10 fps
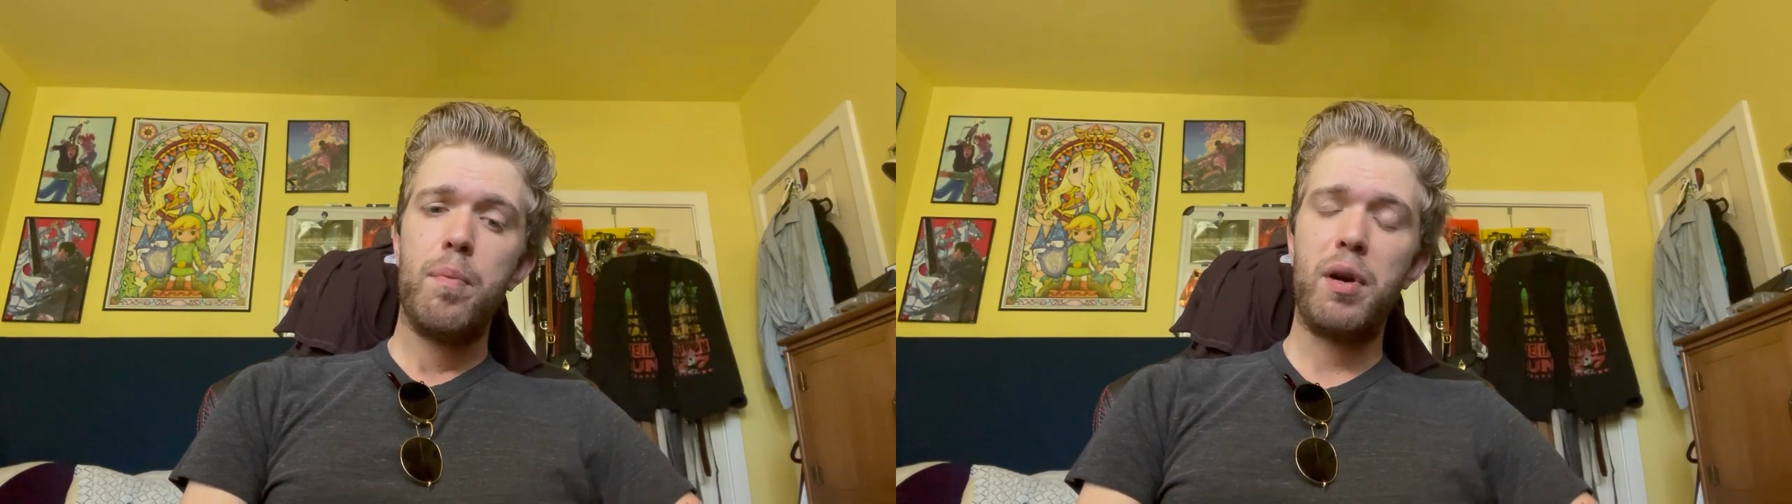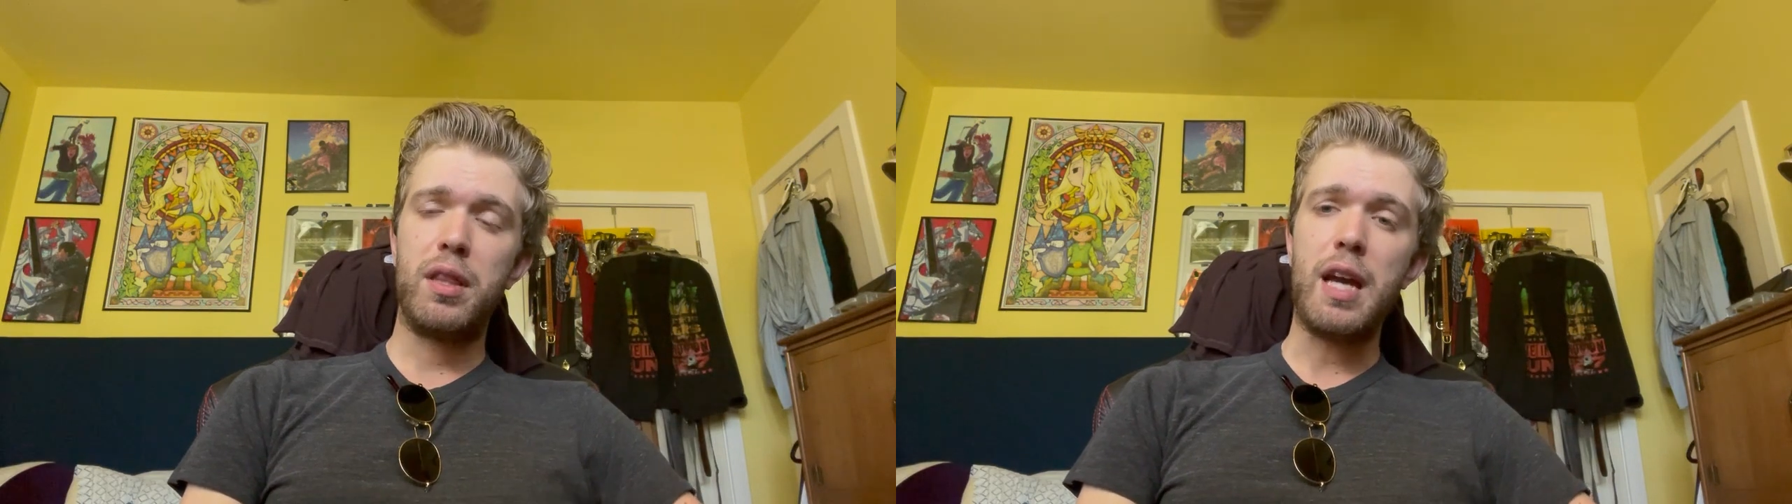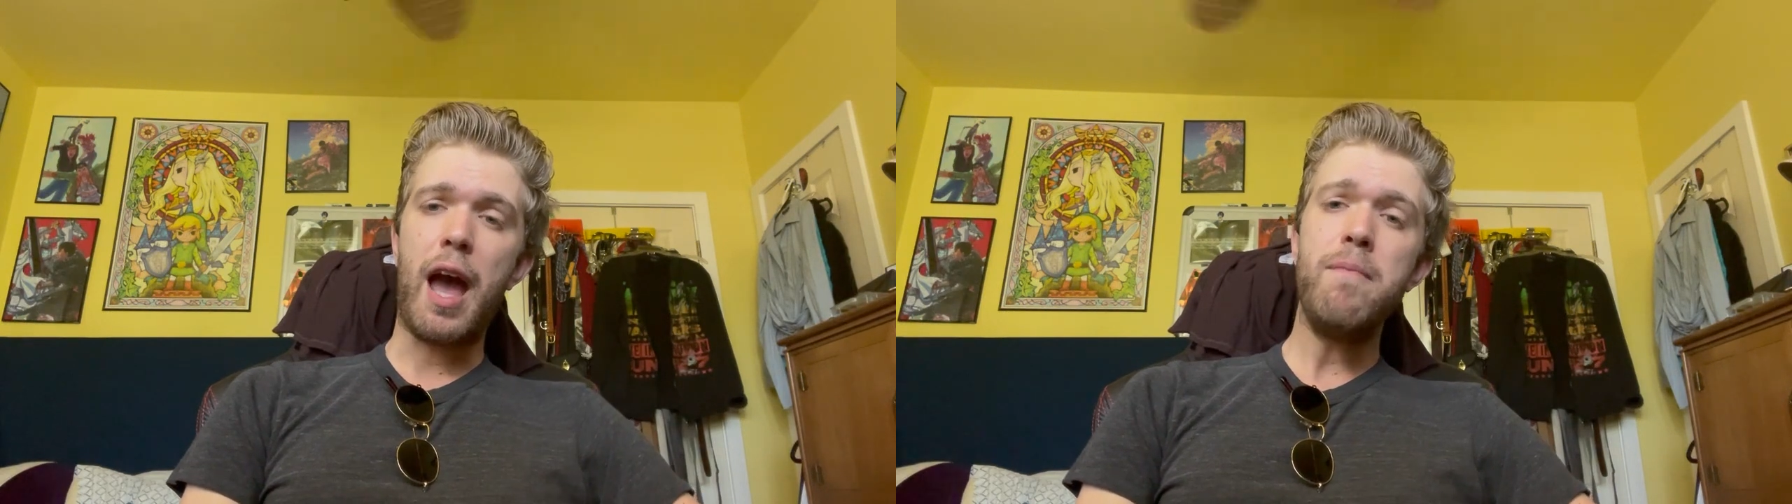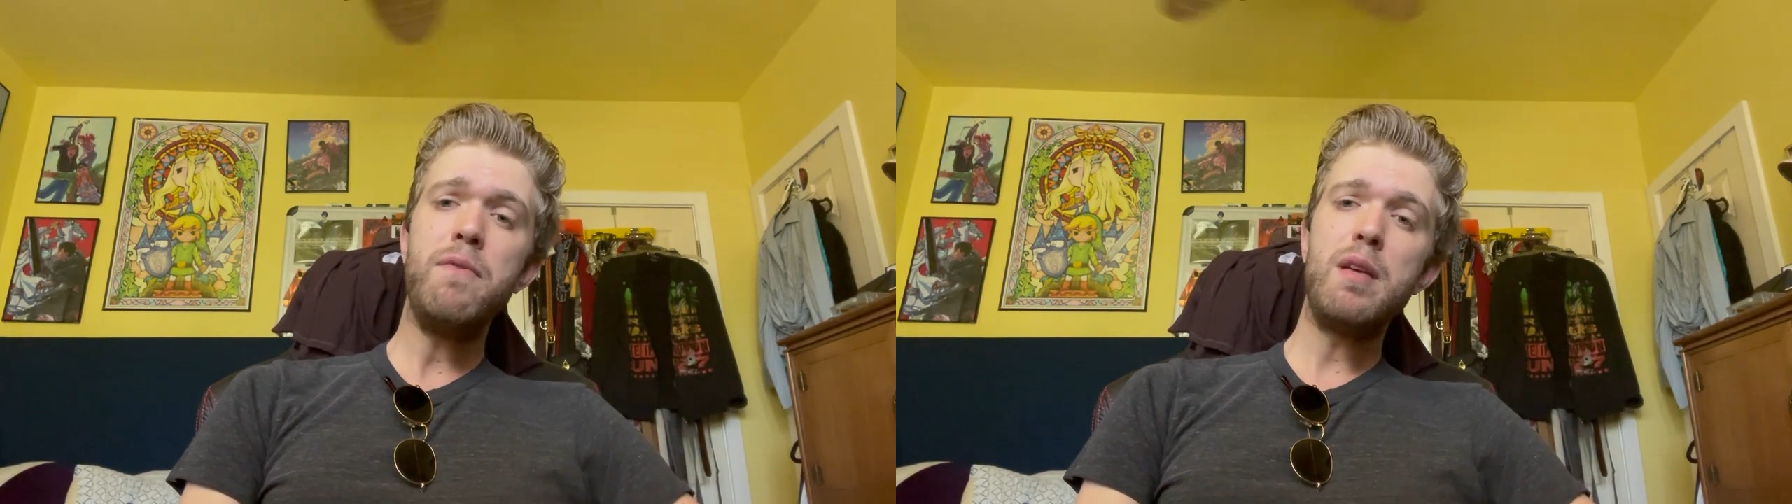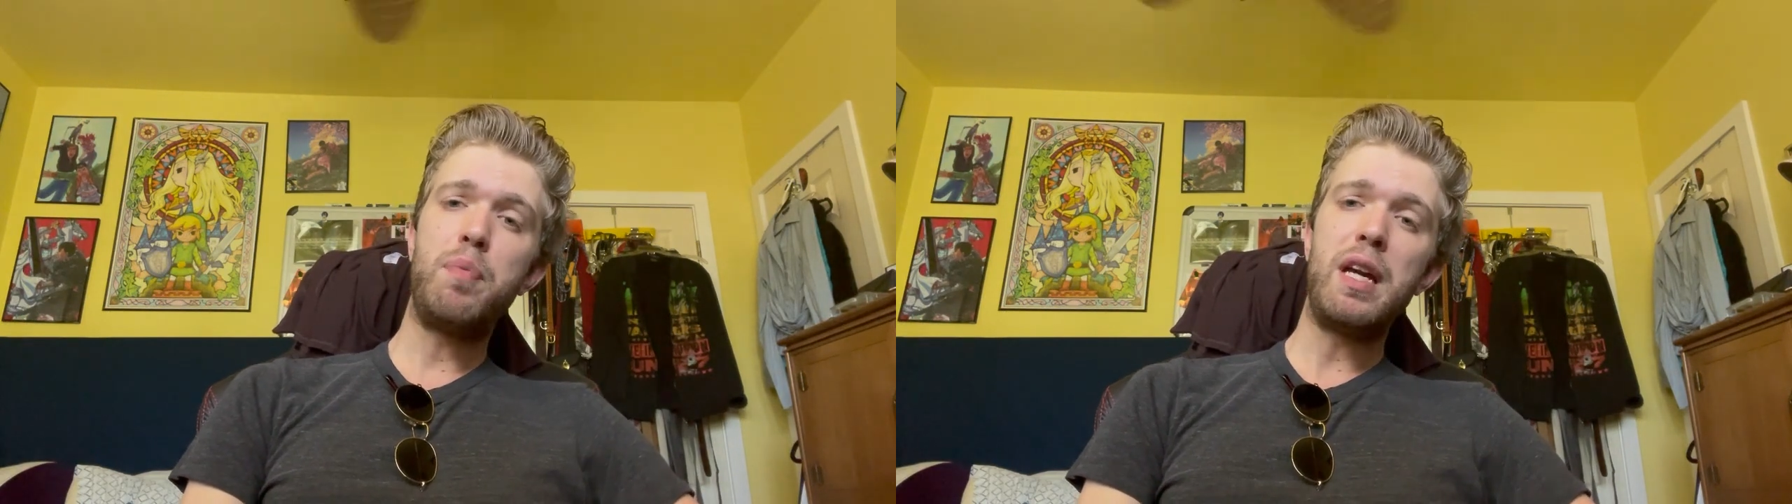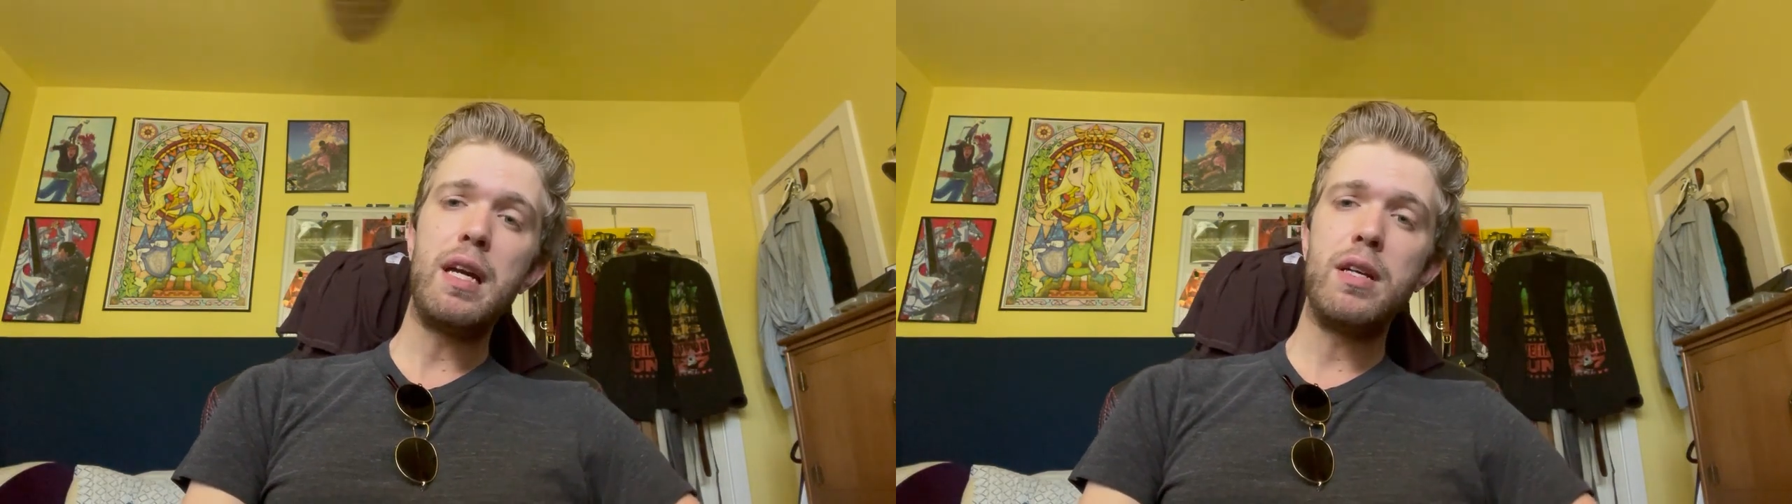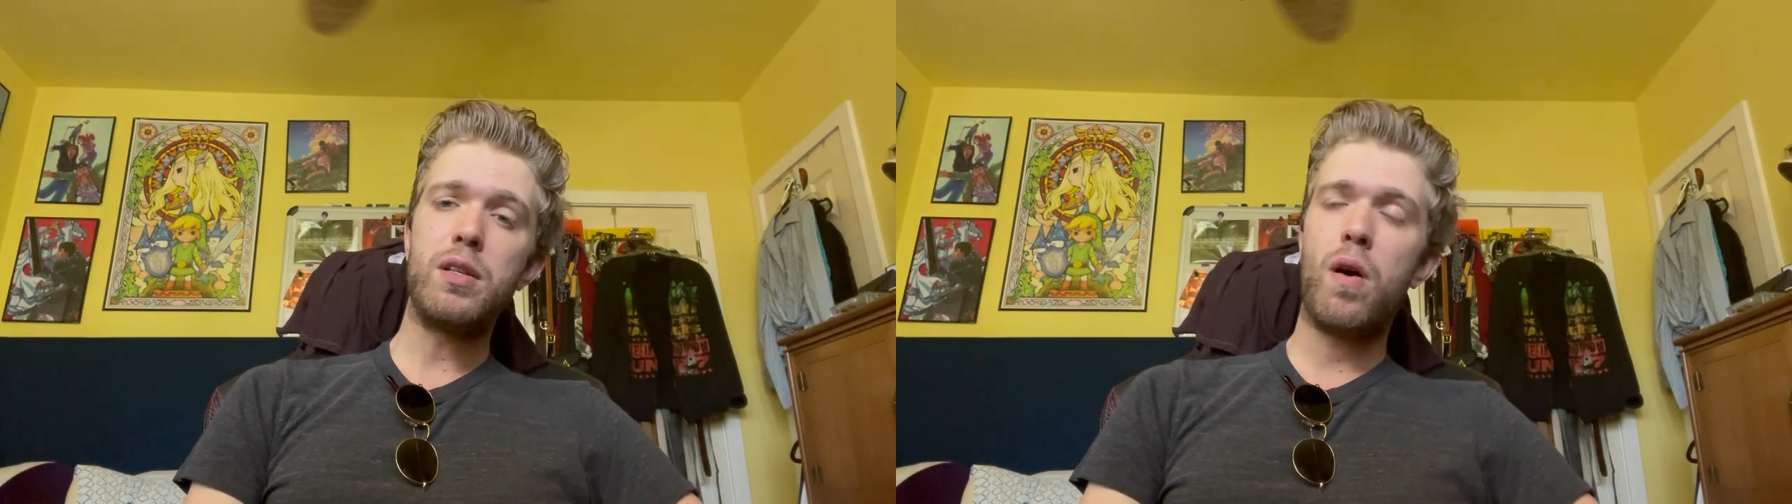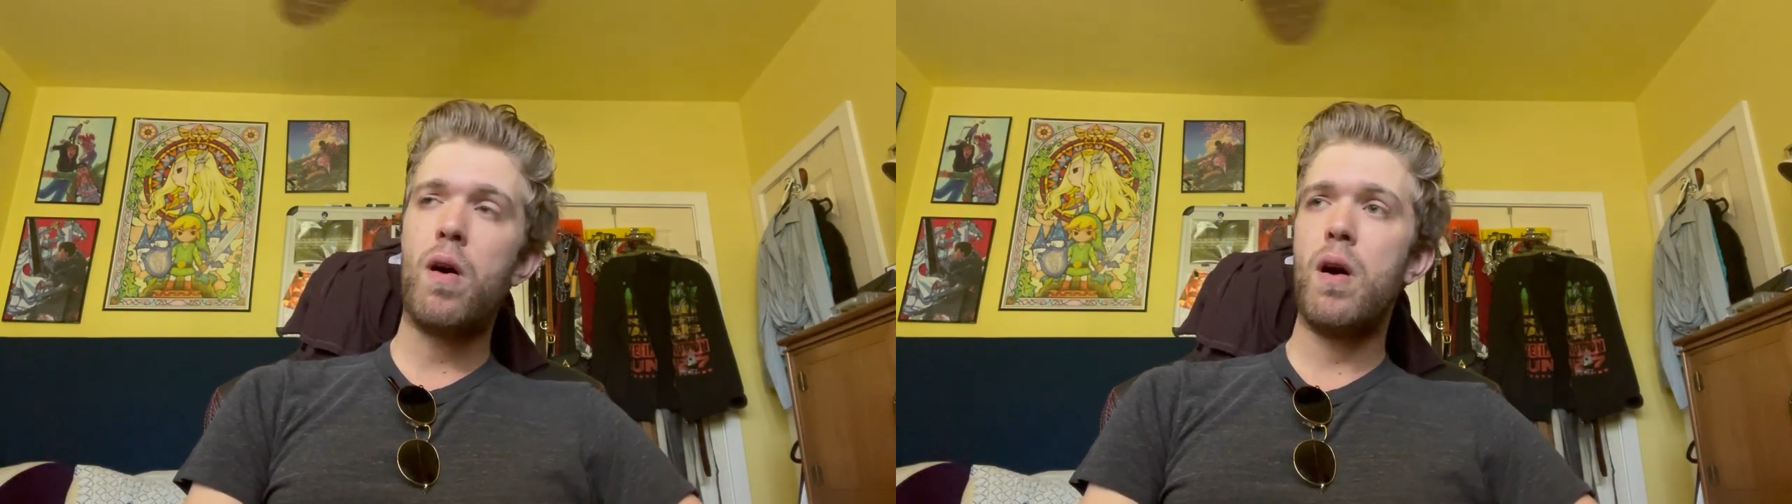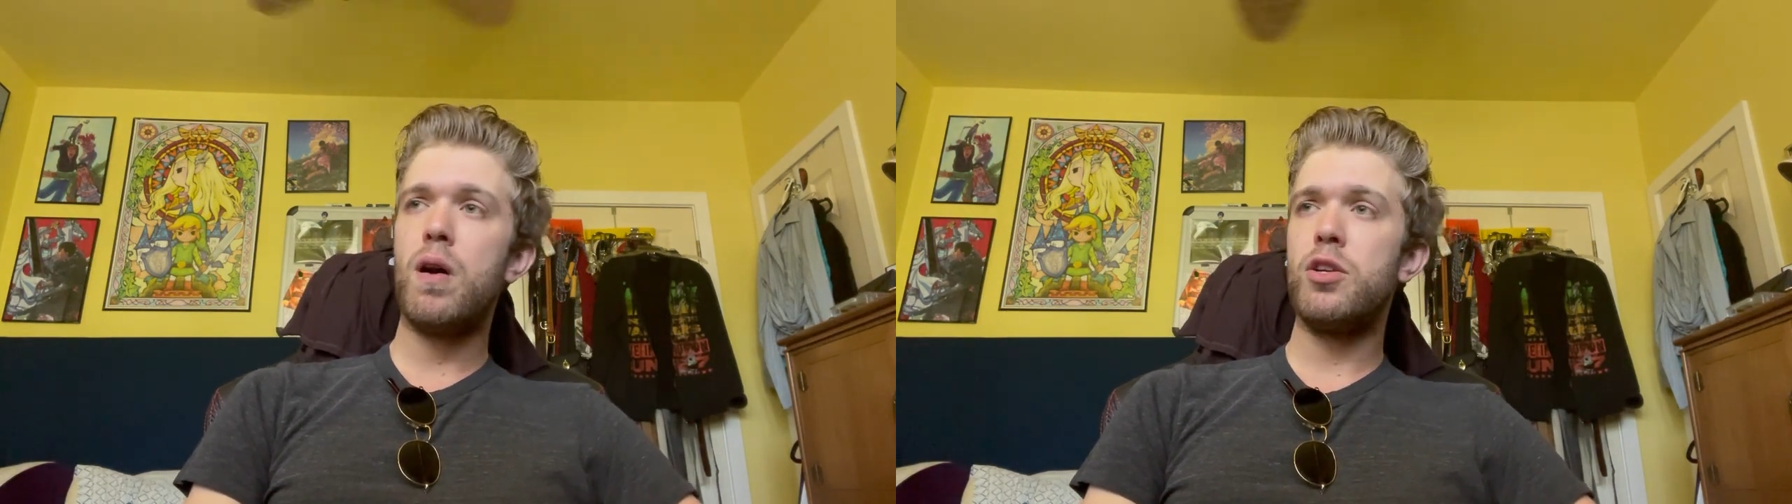But the MVPs are